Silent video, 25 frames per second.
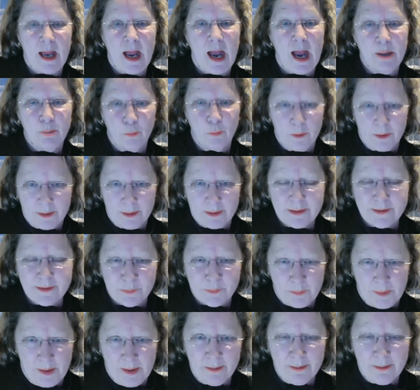I work as
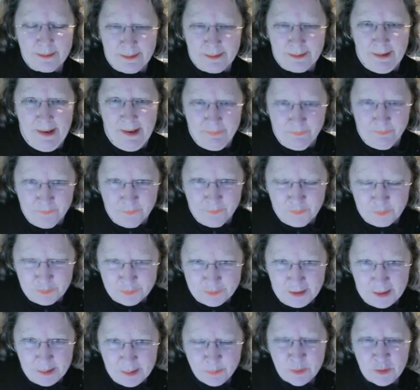well. I have a
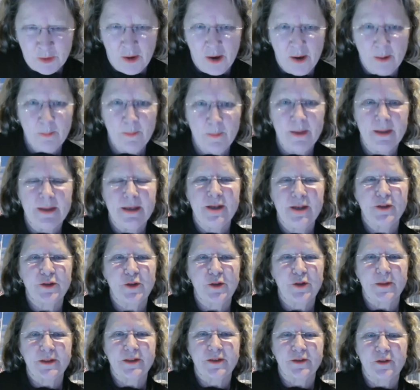full-time job,
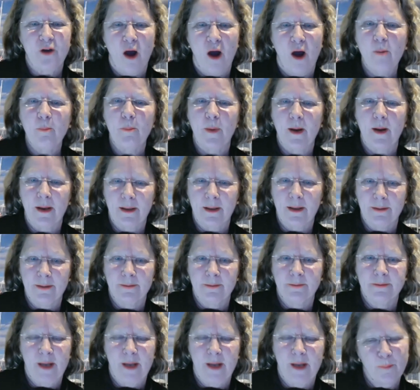so it's not my
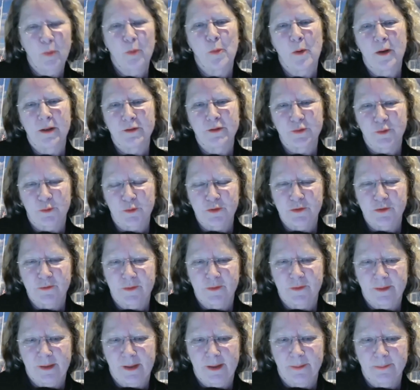#1 source of
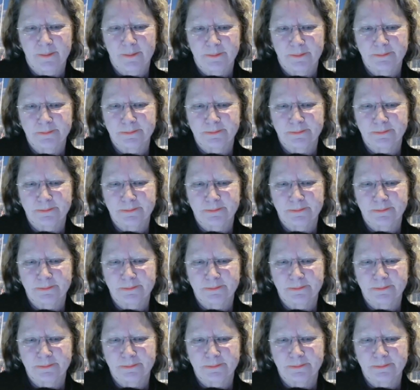income.